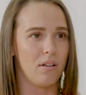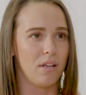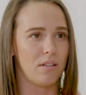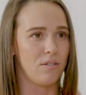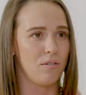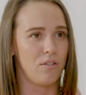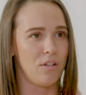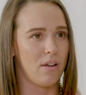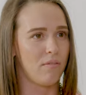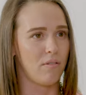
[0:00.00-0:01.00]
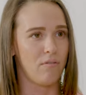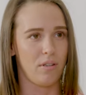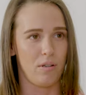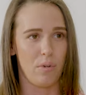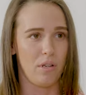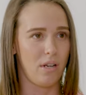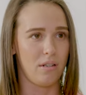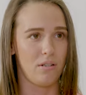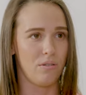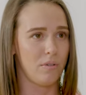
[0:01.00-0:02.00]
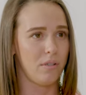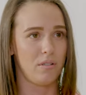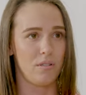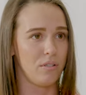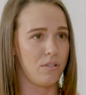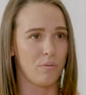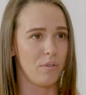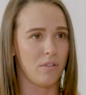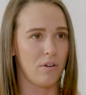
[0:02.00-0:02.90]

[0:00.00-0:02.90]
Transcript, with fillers: Like as soon as you have that feeling where you need to do it, just do it.